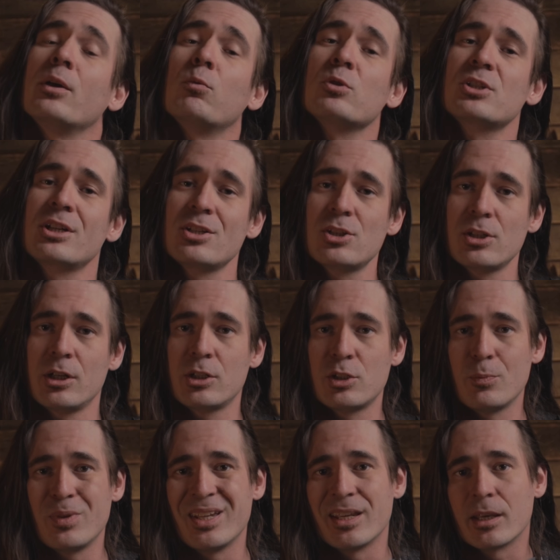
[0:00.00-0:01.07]
it was considered
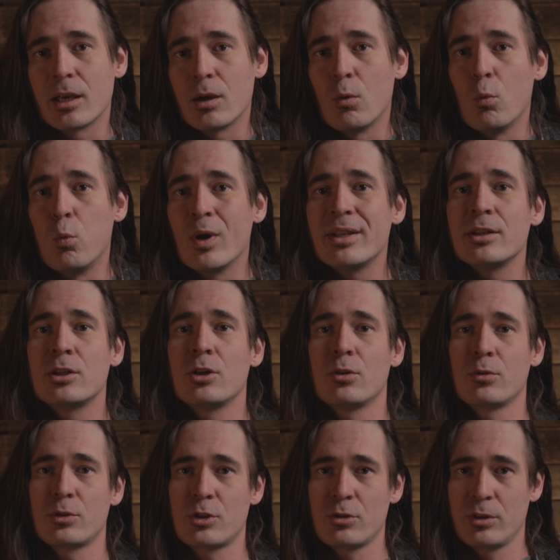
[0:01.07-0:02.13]
to be a
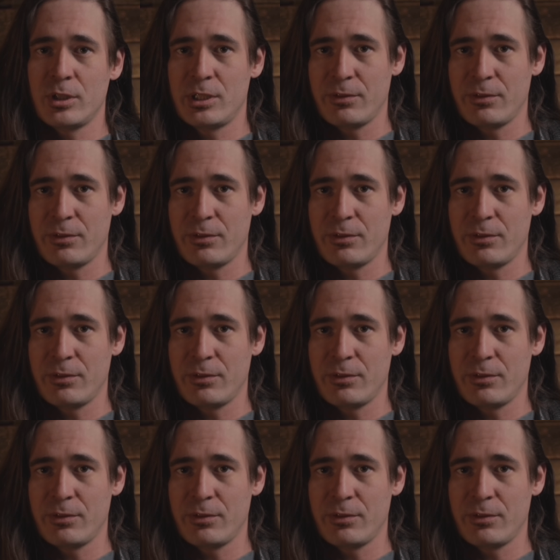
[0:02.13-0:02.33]
window to the